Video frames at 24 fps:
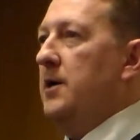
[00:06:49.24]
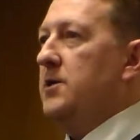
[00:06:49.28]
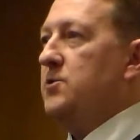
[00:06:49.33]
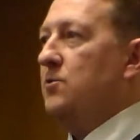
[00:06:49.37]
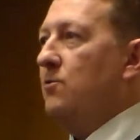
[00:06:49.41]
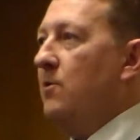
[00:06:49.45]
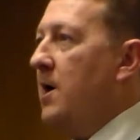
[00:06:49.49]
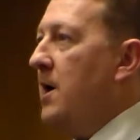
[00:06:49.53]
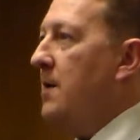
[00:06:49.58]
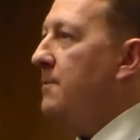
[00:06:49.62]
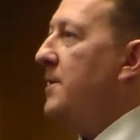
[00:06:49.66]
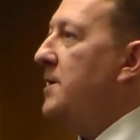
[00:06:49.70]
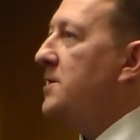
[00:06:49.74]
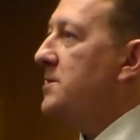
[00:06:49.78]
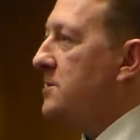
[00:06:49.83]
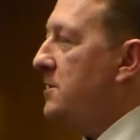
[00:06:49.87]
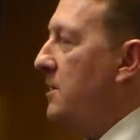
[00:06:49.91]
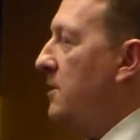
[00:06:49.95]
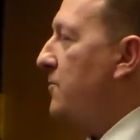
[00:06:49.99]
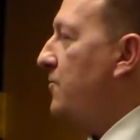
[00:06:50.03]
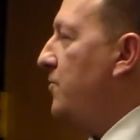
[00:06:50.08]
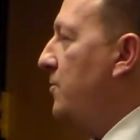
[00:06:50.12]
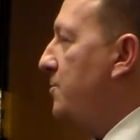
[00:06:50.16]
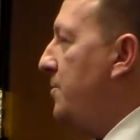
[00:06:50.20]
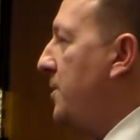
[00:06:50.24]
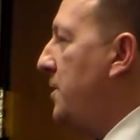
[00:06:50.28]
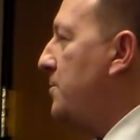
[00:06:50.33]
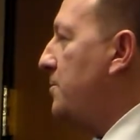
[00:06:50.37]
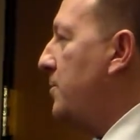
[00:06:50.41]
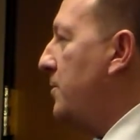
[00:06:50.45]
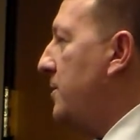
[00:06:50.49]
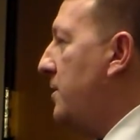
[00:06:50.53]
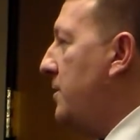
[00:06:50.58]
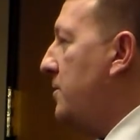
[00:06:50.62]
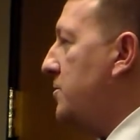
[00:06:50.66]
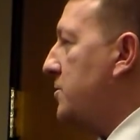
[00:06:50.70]
I surround myself with
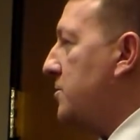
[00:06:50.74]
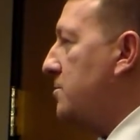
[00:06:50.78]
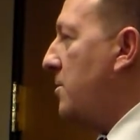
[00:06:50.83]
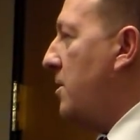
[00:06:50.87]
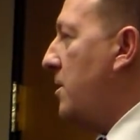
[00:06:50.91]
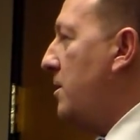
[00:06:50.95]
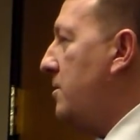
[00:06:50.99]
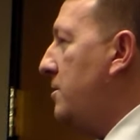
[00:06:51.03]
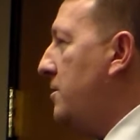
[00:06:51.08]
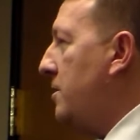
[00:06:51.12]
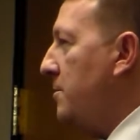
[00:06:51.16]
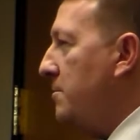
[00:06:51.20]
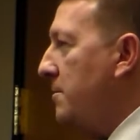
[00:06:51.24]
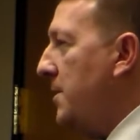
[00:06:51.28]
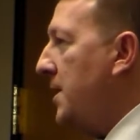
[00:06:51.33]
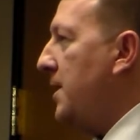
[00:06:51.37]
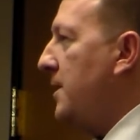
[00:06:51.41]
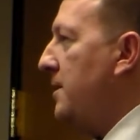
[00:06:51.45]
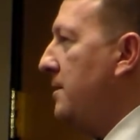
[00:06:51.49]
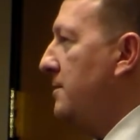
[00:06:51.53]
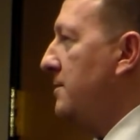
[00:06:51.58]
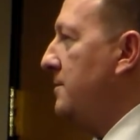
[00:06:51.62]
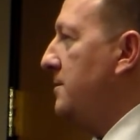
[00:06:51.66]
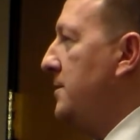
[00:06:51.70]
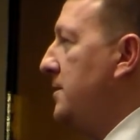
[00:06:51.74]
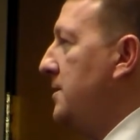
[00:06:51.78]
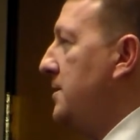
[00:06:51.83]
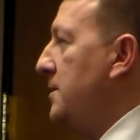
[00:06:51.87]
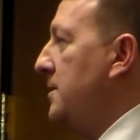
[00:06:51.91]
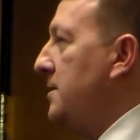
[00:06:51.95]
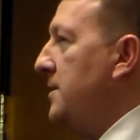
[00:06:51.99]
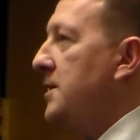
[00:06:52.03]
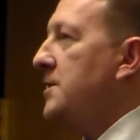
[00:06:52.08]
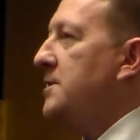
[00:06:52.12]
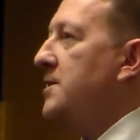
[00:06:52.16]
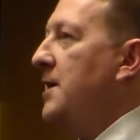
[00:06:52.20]
people that are smarter than me.
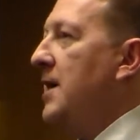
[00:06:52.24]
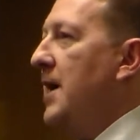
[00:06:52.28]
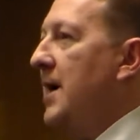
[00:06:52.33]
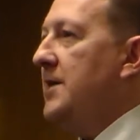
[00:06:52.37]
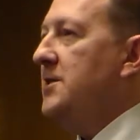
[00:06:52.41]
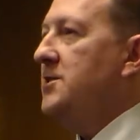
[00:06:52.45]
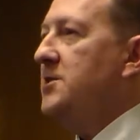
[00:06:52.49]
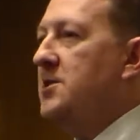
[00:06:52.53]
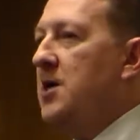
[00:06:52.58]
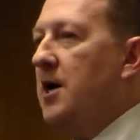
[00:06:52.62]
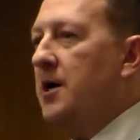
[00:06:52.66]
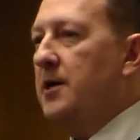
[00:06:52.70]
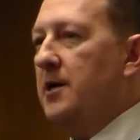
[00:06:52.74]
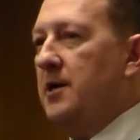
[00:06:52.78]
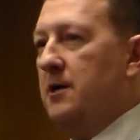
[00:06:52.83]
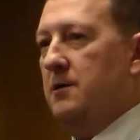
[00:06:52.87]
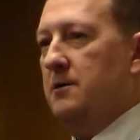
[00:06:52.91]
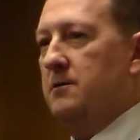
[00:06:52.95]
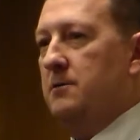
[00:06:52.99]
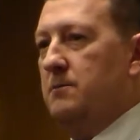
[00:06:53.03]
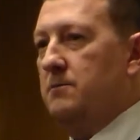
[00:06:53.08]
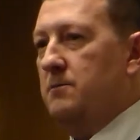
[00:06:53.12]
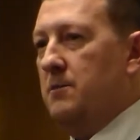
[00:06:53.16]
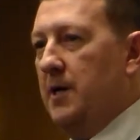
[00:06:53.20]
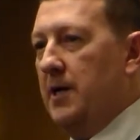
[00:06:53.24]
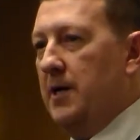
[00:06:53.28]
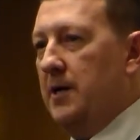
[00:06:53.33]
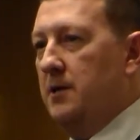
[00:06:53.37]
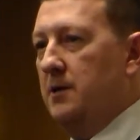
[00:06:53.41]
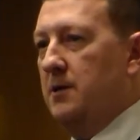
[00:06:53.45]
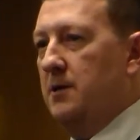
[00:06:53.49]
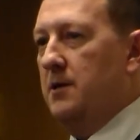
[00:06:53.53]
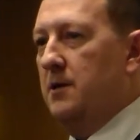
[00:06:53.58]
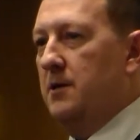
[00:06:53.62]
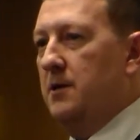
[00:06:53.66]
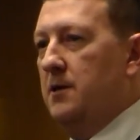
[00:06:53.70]
This guy's done it, right?
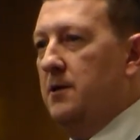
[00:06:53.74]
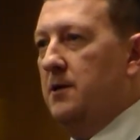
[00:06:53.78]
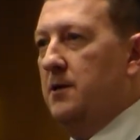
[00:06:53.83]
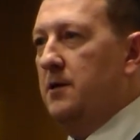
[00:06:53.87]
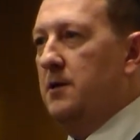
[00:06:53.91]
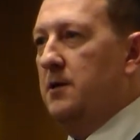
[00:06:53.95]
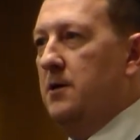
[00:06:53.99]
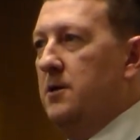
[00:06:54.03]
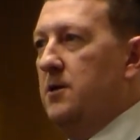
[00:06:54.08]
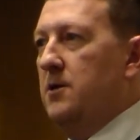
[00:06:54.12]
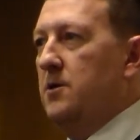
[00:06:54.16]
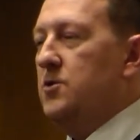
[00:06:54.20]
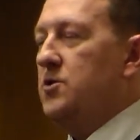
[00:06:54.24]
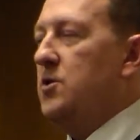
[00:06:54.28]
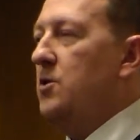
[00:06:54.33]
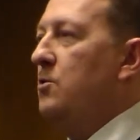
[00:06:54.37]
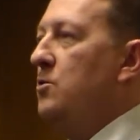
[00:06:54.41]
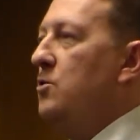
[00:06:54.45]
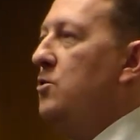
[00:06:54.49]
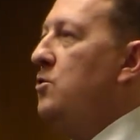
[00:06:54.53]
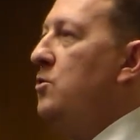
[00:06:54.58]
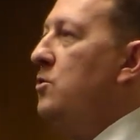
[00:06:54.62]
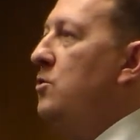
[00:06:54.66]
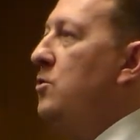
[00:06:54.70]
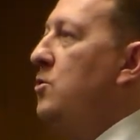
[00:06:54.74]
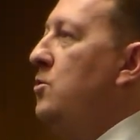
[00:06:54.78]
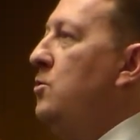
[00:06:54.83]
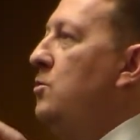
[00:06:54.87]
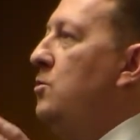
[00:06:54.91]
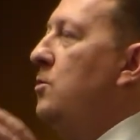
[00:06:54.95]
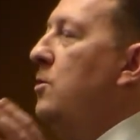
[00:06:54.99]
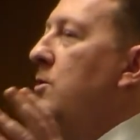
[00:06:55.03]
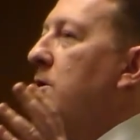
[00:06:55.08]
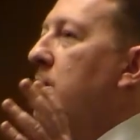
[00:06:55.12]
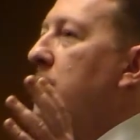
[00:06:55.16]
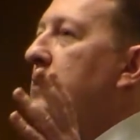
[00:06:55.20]
So
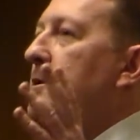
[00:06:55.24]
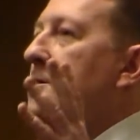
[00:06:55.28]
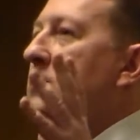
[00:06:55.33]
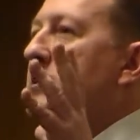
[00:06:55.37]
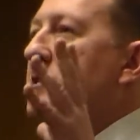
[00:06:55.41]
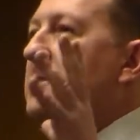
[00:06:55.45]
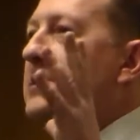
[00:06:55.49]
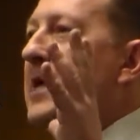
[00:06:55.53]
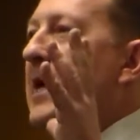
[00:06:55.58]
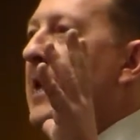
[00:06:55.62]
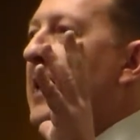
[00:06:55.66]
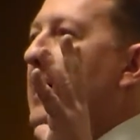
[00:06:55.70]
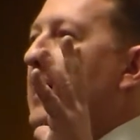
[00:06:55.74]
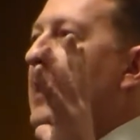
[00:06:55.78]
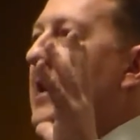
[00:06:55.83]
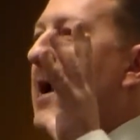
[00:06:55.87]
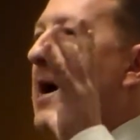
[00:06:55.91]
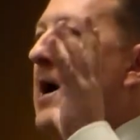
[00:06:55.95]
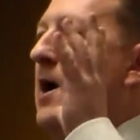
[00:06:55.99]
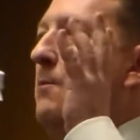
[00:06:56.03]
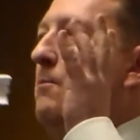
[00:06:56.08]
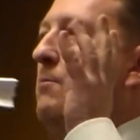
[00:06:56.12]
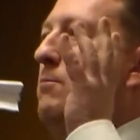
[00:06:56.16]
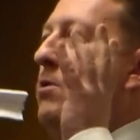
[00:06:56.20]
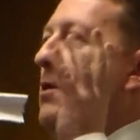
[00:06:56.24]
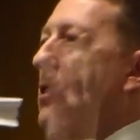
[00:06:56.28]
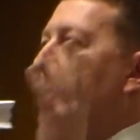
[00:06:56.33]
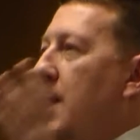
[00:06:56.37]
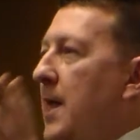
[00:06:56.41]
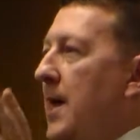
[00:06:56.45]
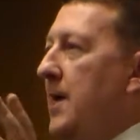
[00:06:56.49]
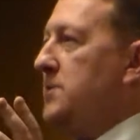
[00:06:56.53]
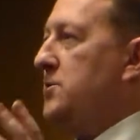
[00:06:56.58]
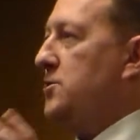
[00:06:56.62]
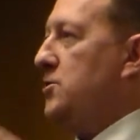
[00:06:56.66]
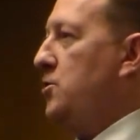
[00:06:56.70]
you don't understand how
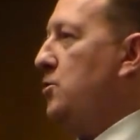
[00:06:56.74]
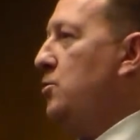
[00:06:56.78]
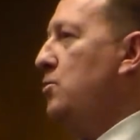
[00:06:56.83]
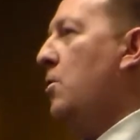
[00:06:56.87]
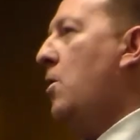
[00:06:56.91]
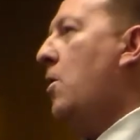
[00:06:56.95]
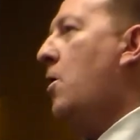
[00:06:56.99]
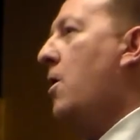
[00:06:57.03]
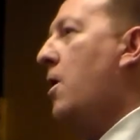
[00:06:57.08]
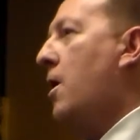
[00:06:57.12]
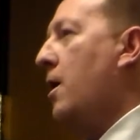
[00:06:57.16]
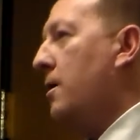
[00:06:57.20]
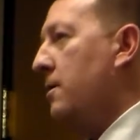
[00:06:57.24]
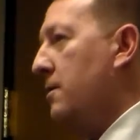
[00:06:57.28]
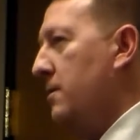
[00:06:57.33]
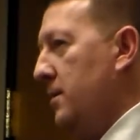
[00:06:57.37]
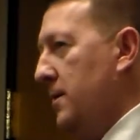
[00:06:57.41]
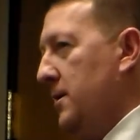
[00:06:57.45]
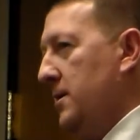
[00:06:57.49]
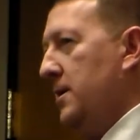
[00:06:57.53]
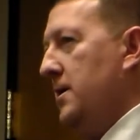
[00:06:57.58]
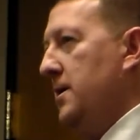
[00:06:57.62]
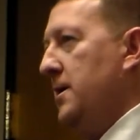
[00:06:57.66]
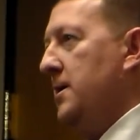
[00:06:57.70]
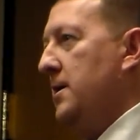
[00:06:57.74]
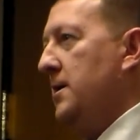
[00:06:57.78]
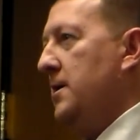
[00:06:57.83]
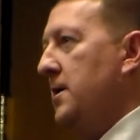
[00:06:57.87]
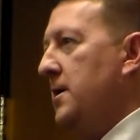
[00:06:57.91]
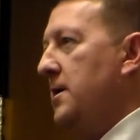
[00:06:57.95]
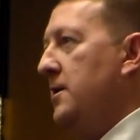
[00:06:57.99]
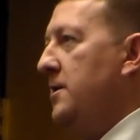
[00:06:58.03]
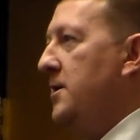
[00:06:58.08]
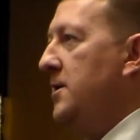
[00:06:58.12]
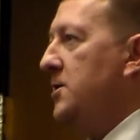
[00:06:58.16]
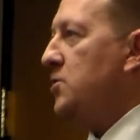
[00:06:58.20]
blessed you are
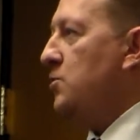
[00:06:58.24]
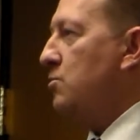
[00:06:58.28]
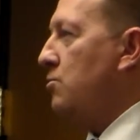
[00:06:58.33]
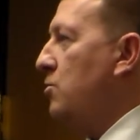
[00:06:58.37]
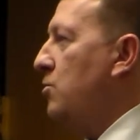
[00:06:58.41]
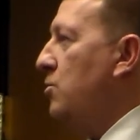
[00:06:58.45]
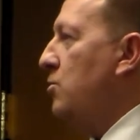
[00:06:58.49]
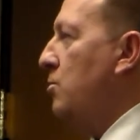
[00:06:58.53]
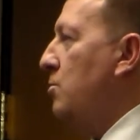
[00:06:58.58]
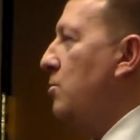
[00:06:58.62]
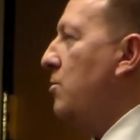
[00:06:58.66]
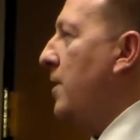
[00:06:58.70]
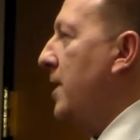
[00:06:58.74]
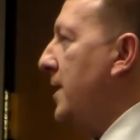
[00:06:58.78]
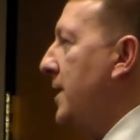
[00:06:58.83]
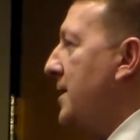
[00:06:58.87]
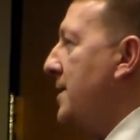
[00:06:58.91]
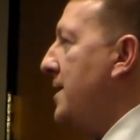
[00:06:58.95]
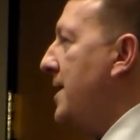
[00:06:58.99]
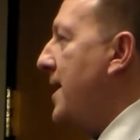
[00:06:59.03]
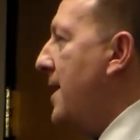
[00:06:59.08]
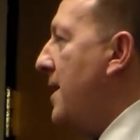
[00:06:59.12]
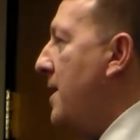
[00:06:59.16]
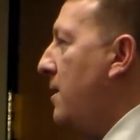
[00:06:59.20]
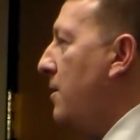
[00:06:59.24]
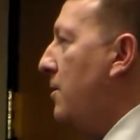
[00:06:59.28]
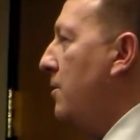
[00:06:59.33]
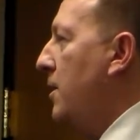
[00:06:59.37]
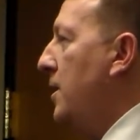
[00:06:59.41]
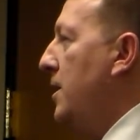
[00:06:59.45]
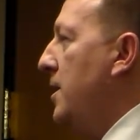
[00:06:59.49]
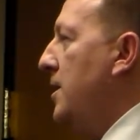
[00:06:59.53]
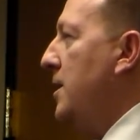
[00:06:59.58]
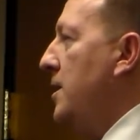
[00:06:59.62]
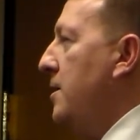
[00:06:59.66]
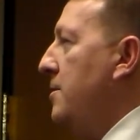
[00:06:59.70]
in this room right now,
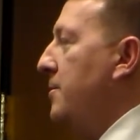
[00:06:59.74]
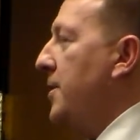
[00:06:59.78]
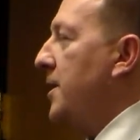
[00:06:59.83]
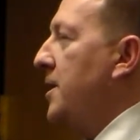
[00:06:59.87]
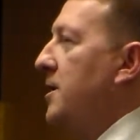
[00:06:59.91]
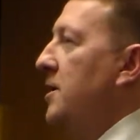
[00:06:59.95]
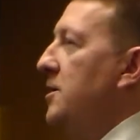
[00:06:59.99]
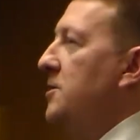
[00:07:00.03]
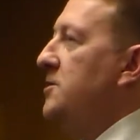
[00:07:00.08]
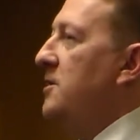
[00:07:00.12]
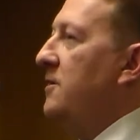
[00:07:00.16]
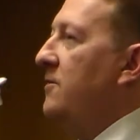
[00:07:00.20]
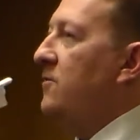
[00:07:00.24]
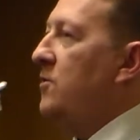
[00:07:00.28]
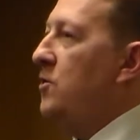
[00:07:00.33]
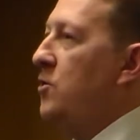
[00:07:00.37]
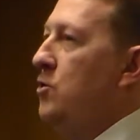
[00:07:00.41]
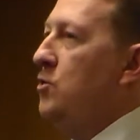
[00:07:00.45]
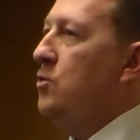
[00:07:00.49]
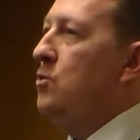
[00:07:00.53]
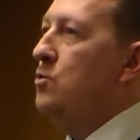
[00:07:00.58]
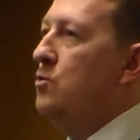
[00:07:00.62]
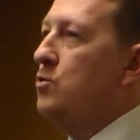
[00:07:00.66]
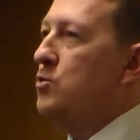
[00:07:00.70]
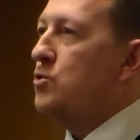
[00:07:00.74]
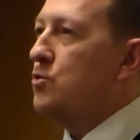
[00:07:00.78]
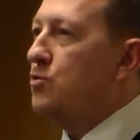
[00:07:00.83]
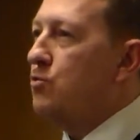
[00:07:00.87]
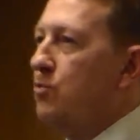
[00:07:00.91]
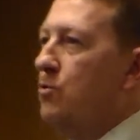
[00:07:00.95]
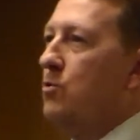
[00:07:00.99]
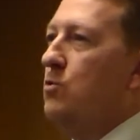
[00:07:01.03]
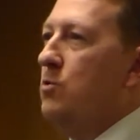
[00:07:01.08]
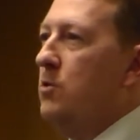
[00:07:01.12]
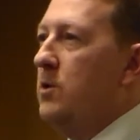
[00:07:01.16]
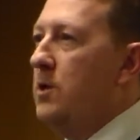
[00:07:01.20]
because if you
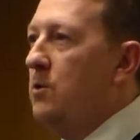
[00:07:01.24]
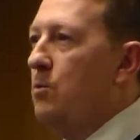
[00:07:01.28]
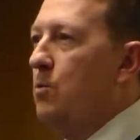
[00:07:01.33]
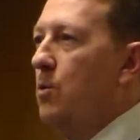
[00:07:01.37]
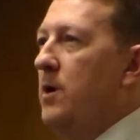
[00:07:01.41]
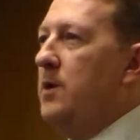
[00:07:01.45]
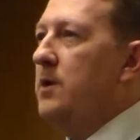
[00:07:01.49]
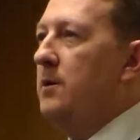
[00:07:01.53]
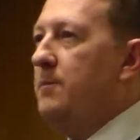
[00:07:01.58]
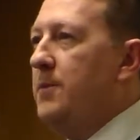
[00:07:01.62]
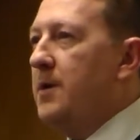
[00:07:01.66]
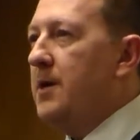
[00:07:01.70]
truly want